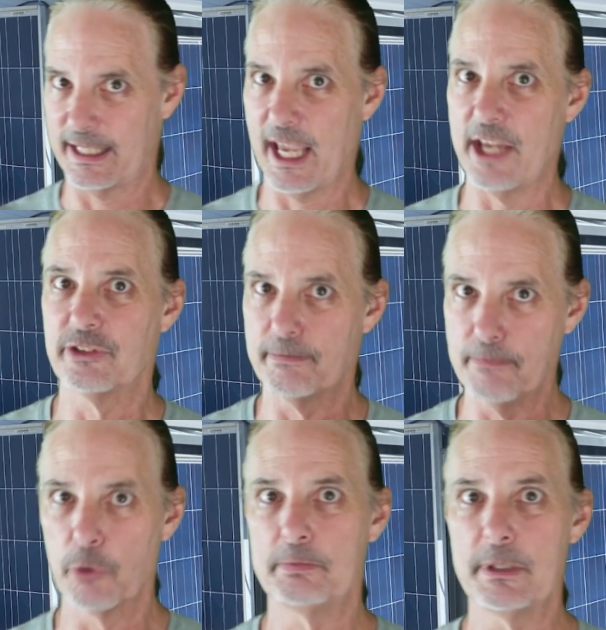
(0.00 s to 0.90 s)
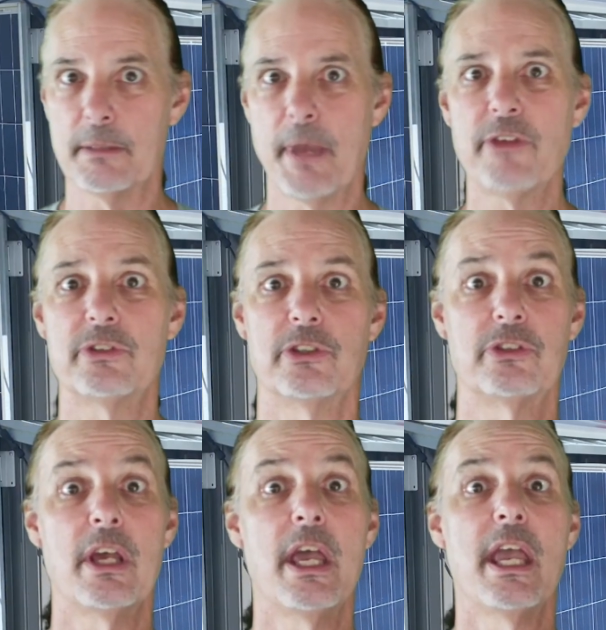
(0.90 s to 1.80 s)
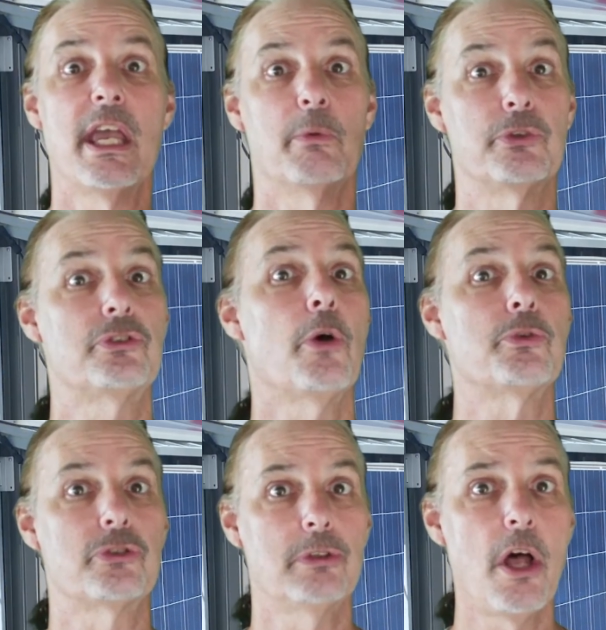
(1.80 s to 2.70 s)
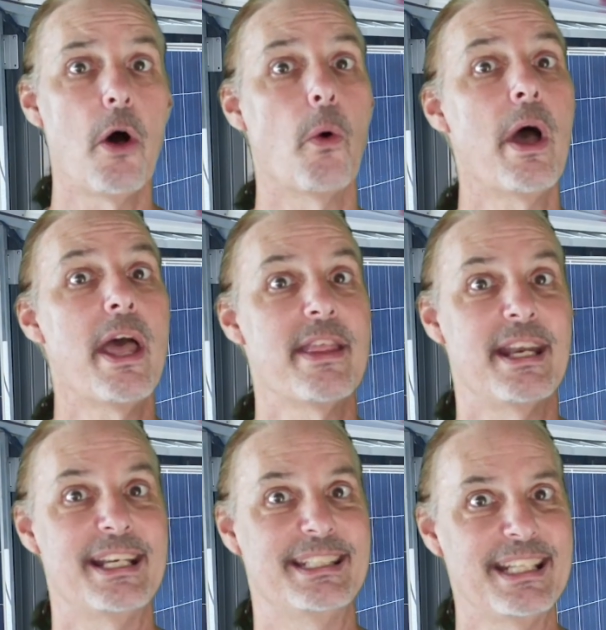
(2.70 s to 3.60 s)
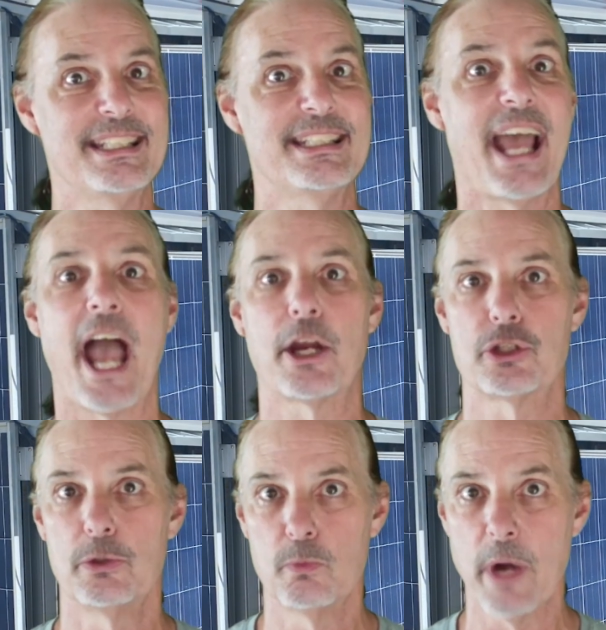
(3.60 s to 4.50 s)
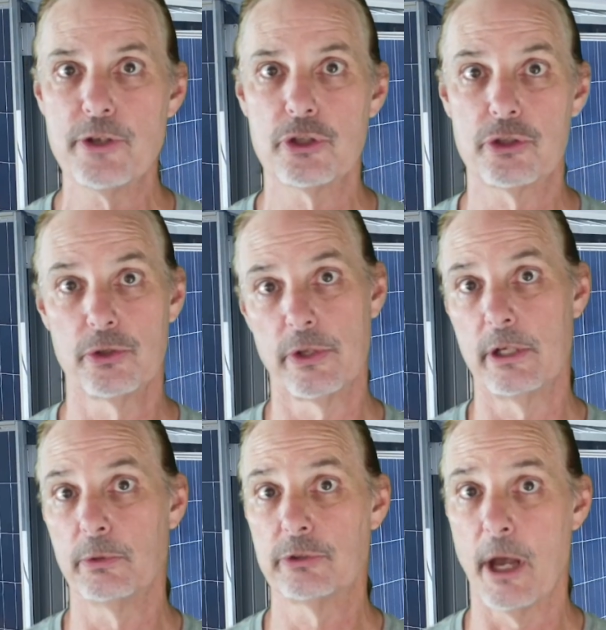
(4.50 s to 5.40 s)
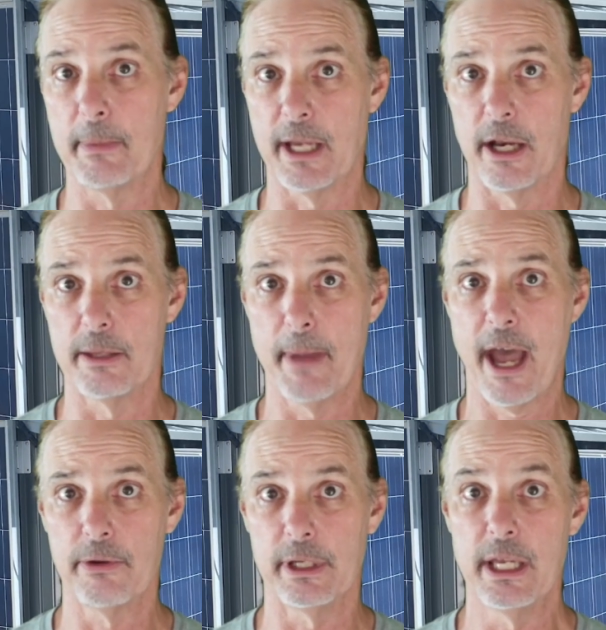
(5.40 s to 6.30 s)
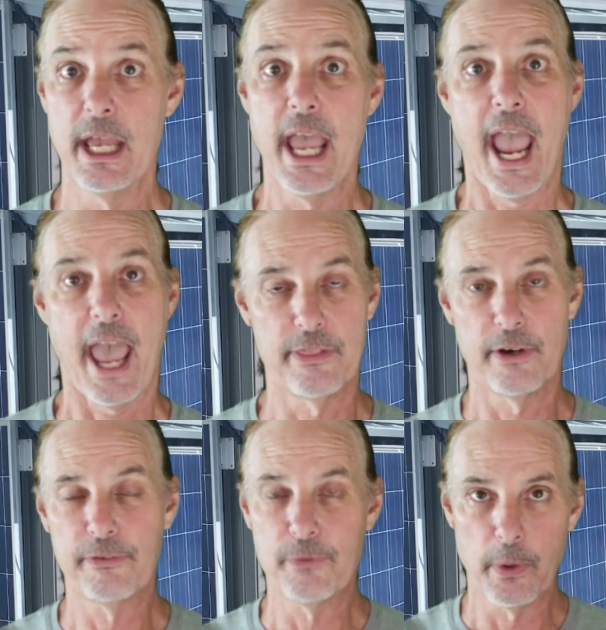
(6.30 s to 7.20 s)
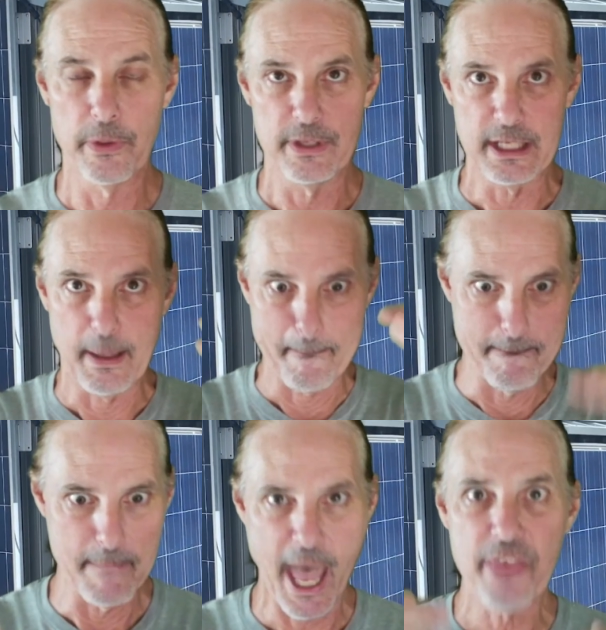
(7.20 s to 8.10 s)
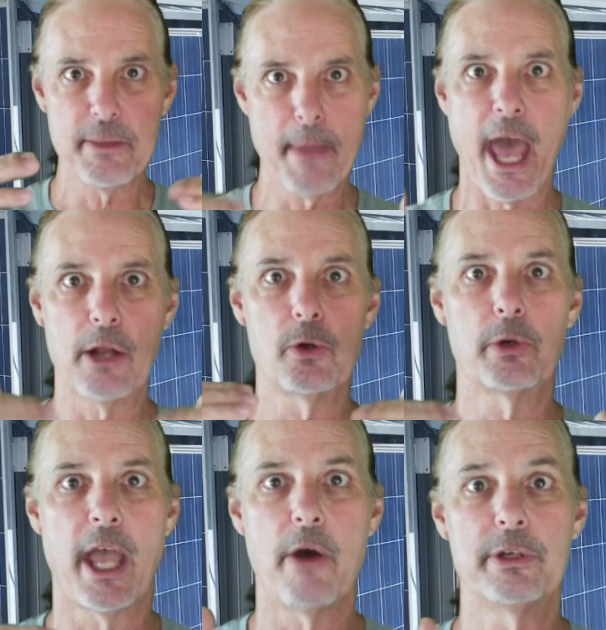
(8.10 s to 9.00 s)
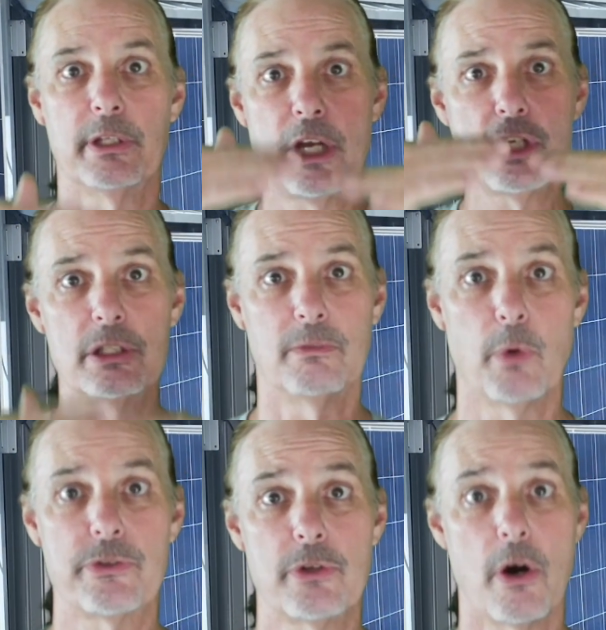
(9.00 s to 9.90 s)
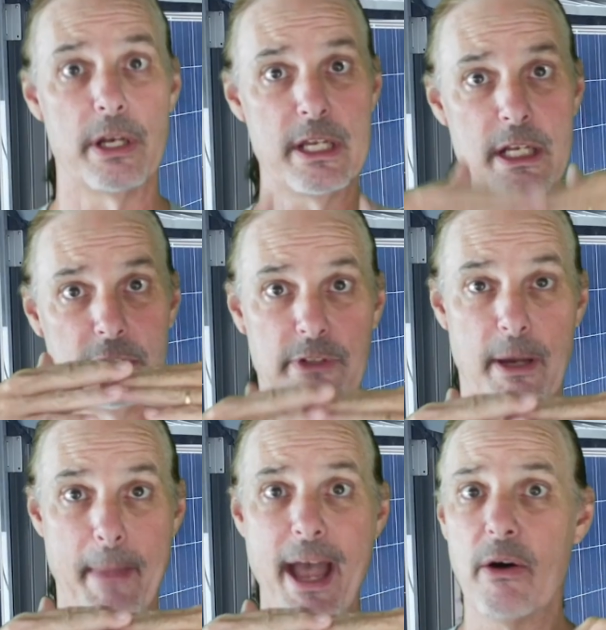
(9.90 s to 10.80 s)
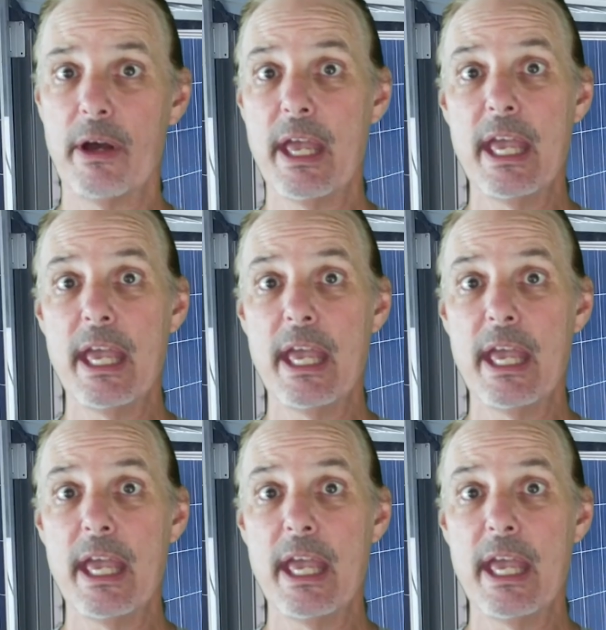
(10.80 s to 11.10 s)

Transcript: the case of most B M Ss, it was so slow that it didn't actually register that it was coming out of the battery. And therefore the mathematical calculation of what's gone in and's come out